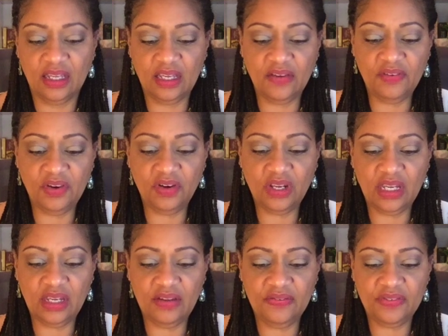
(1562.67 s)
Give your
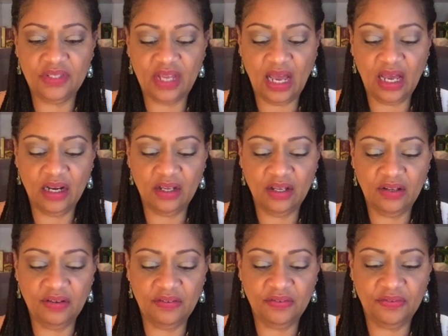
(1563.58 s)
gifts out
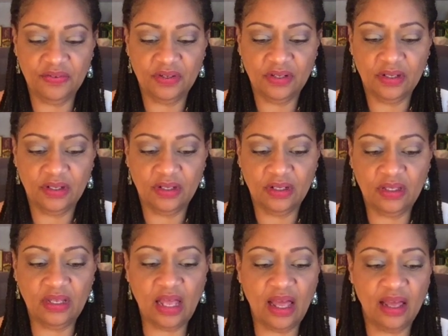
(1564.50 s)
of
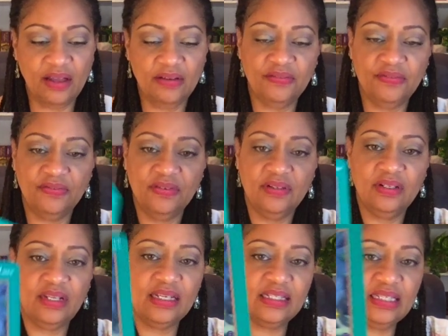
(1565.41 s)
love.
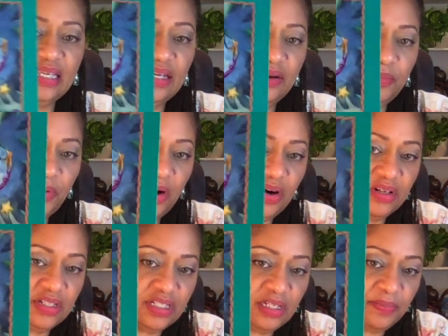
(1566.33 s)
Like, see here,
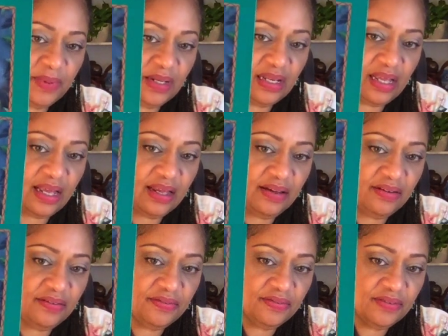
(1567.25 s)
partnership and
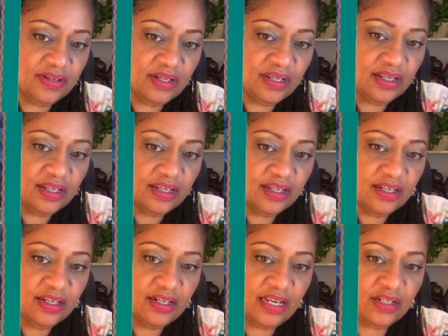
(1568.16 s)
love,
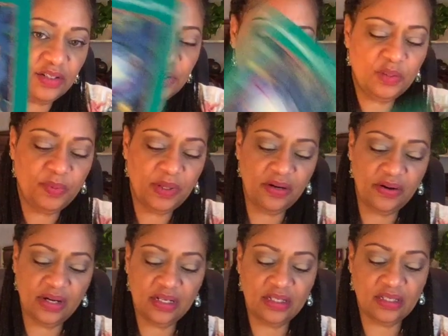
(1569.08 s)
nature
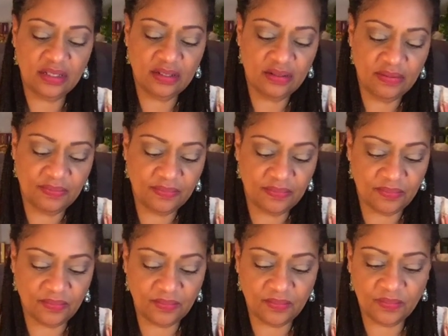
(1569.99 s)
spirits.
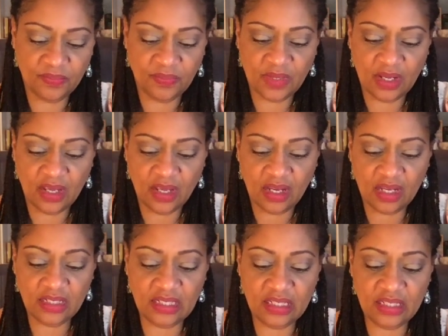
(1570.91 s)

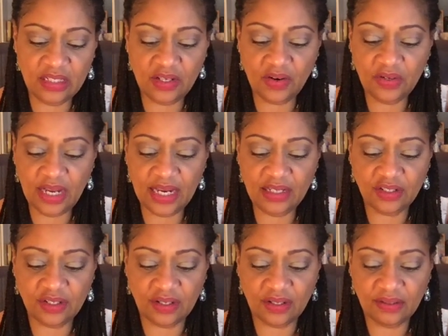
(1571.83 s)
Because this is her
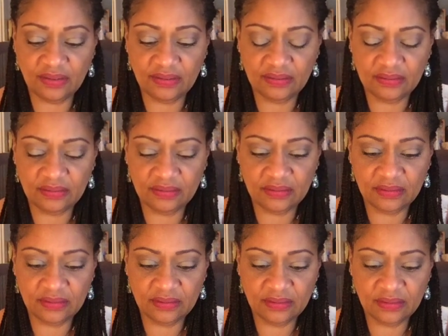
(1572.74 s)
nature.
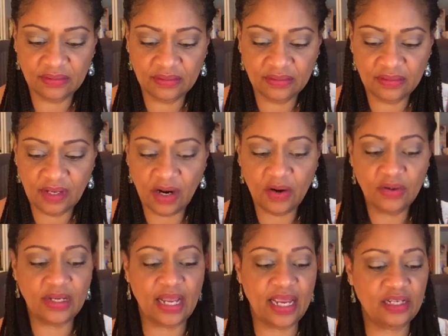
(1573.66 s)
Her
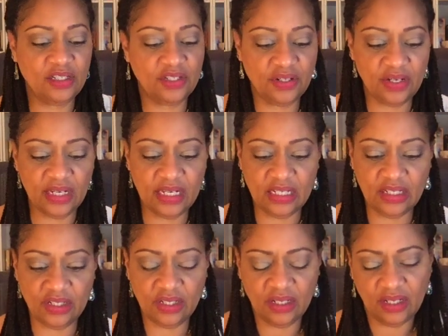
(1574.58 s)
nature is,